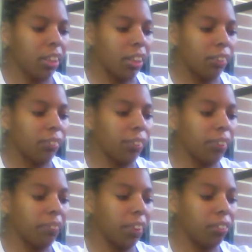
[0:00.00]
and you want
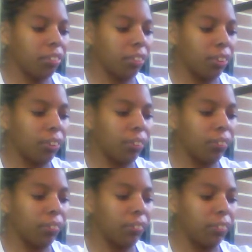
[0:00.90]
to make sure
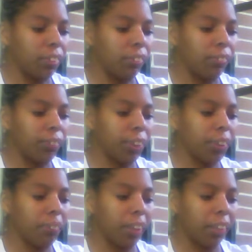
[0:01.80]
when you
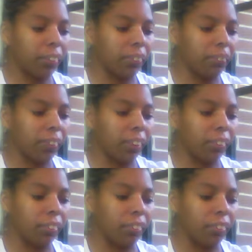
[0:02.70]
read back of the
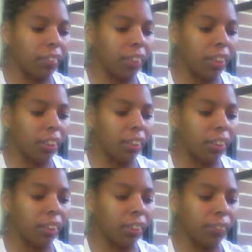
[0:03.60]
products
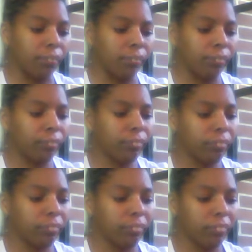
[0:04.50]
that
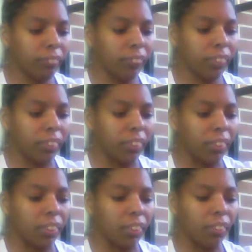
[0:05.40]
you
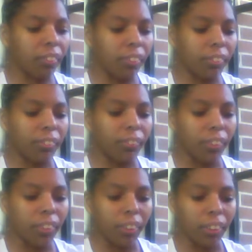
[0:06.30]
know, it's going to
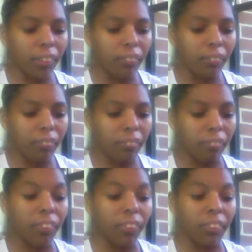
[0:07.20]
really
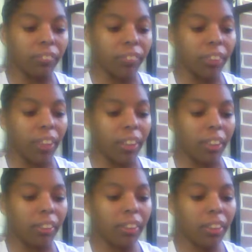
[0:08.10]
be good for your
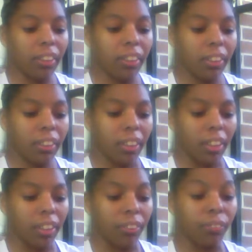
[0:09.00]
hair.
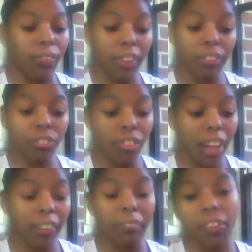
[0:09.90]
And you want to
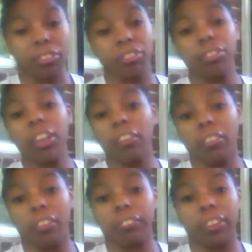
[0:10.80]
try to make sure you get
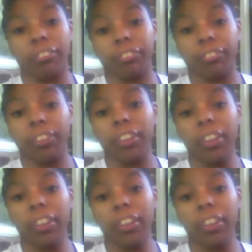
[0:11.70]
sulfate free